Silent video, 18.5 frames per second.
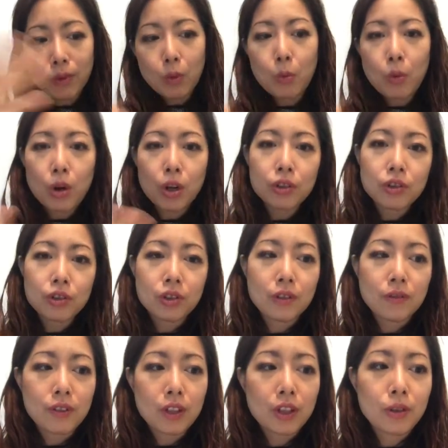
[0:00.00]
watch
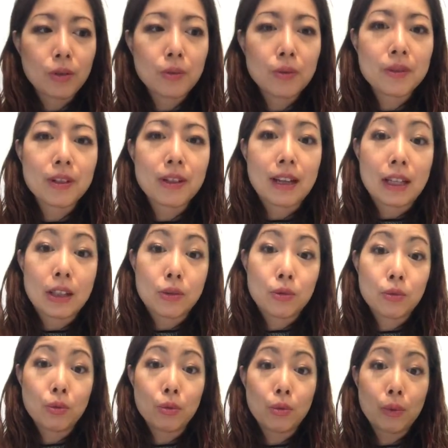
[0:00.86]
the videos that I
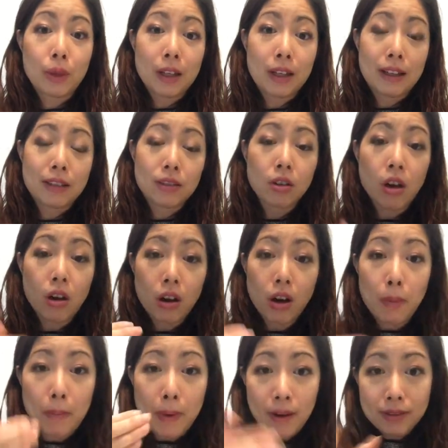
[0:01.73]
do when I talk
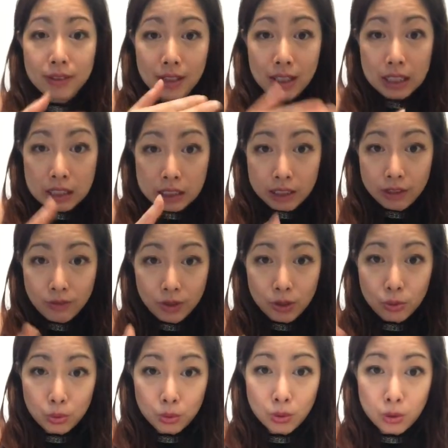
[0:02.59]
about the
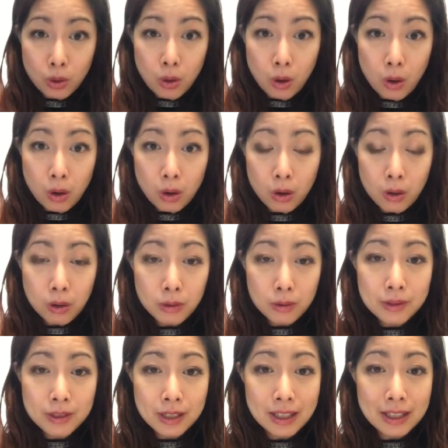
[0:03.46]
individual
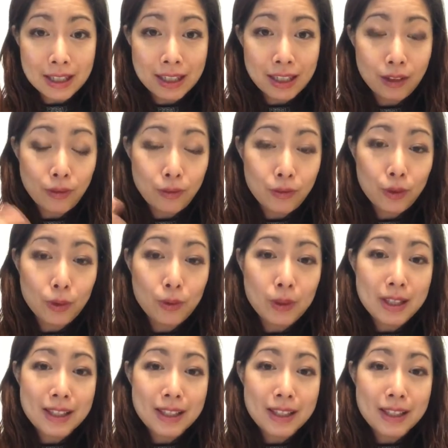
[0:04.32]
oils, and I give you